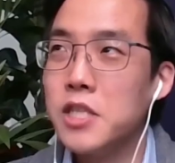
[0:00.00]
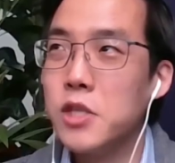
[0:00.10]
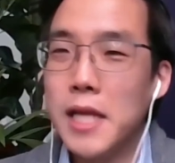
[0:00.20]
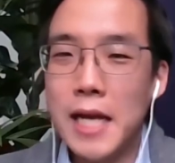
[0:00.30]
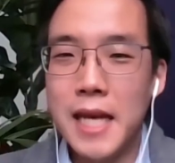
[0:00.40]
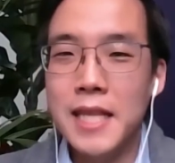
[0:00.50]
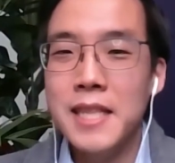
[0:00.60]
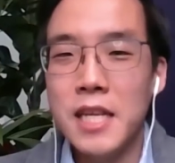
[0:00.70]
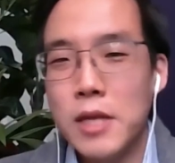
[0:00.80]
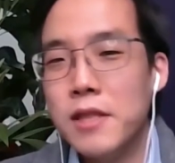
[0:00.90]
I think
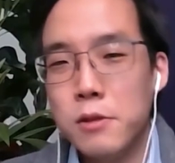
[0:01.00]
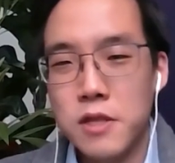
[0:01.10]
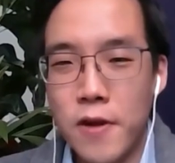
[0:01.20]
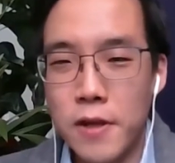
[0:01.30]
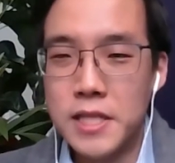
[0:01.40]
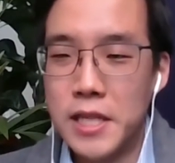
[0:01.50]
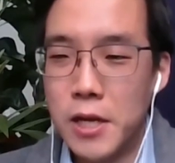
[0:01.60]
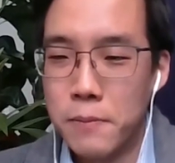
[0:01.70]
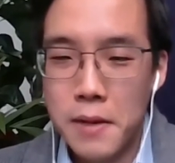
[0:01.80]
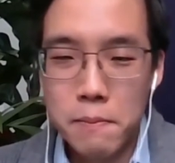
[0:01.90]
that's why there's a policy there.